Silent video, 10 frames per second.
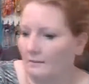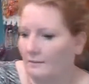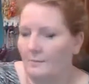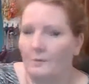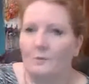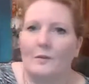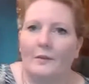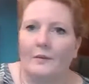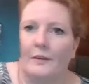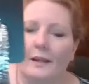Number
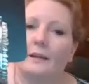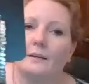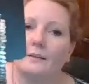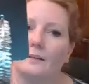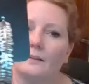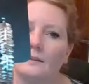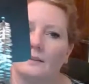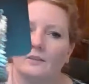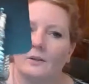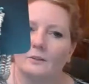138.
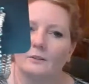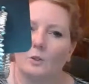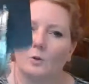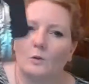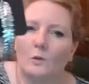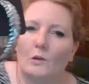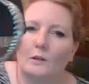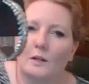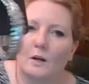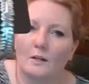These are Laurel
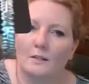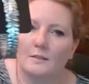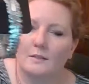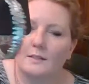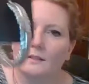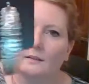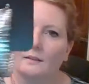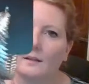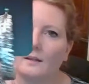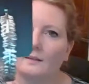Gardens
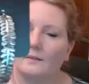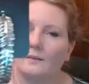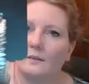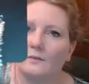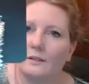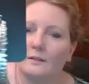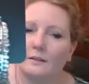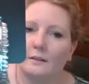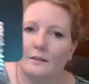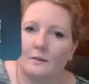in silver.
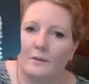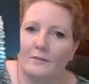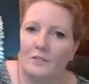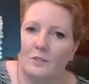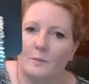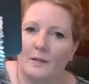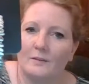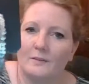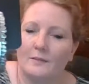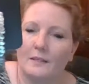We have 2
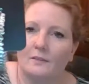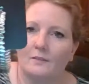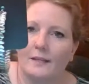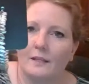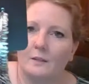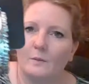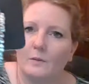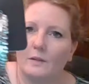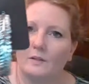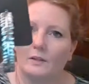pairs of these available.
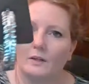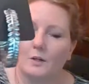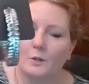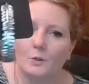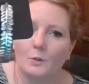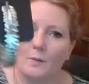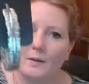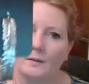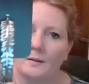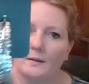These are a hoop
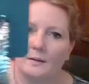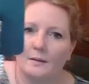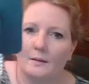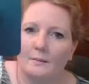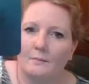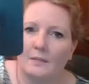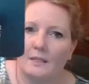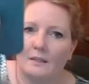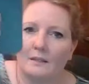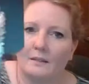
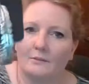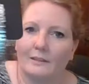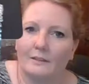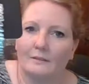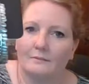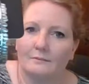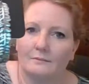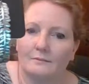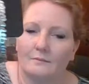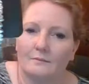made
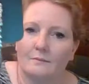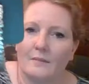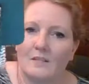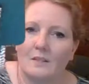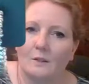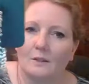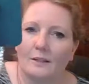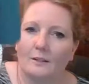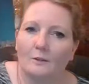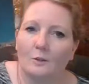to look
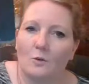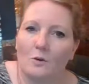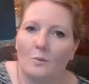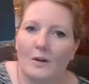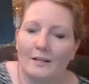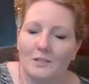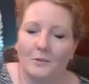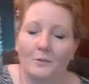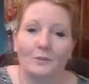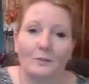like a laurel branch, or
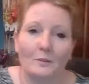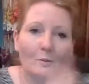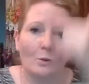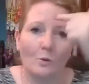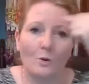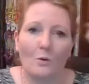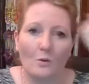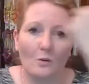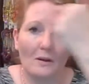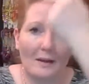those little laurel
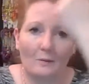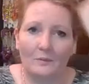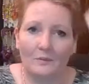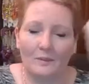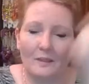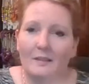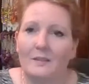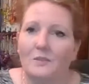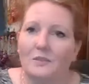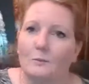crowns that they
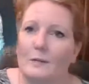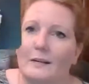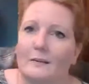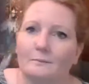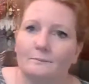used to wear.